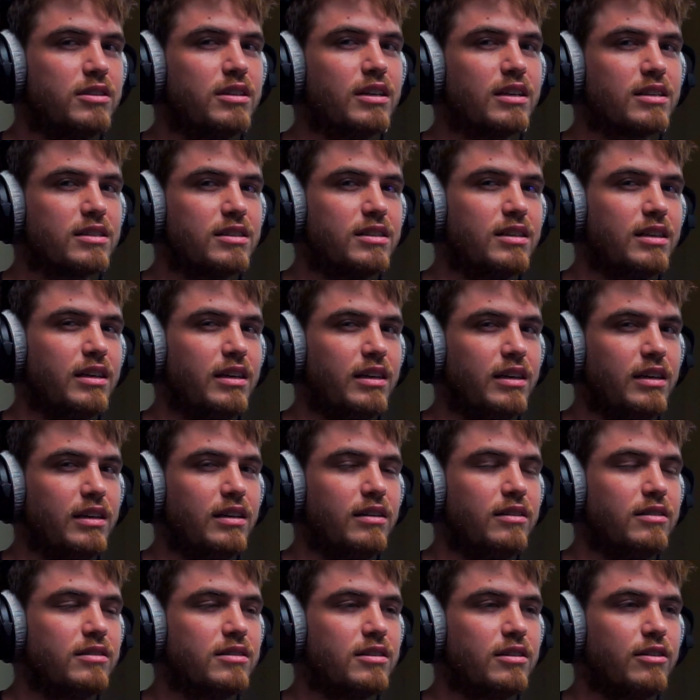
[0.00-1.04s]

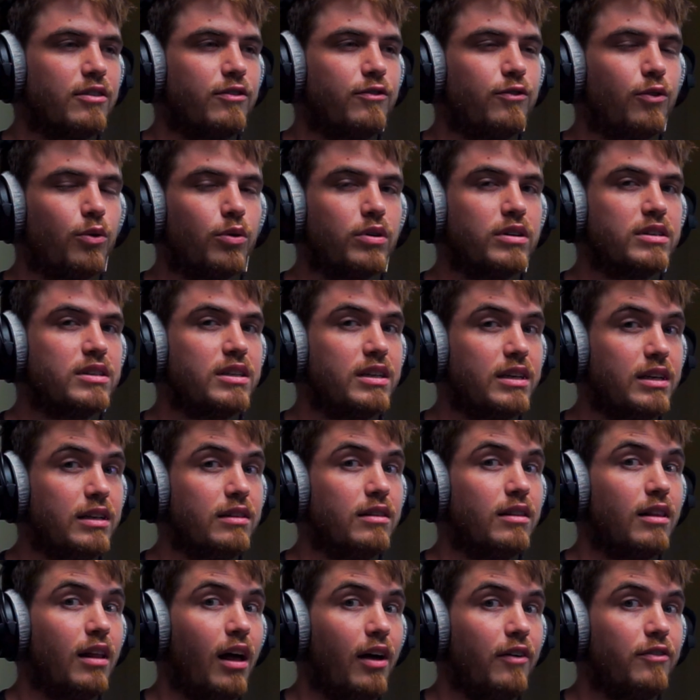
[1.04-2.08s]
16 to
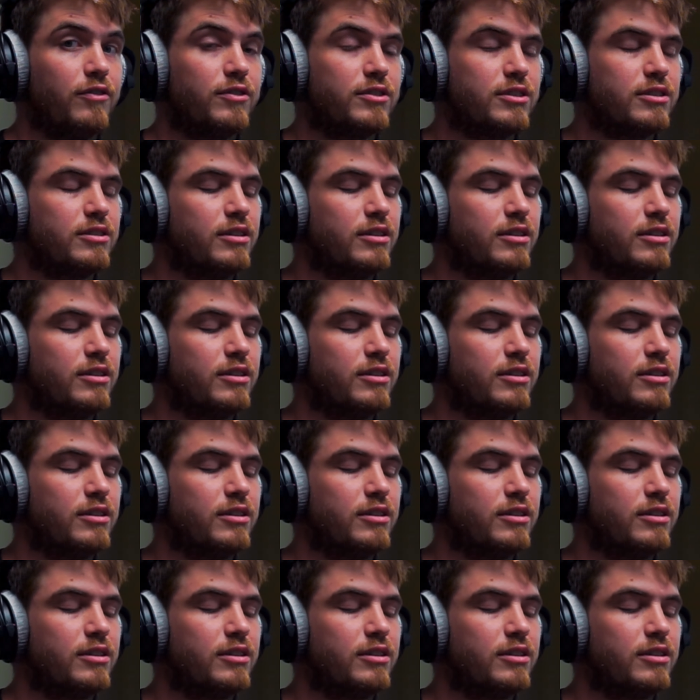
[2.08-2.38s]
14 LUFS.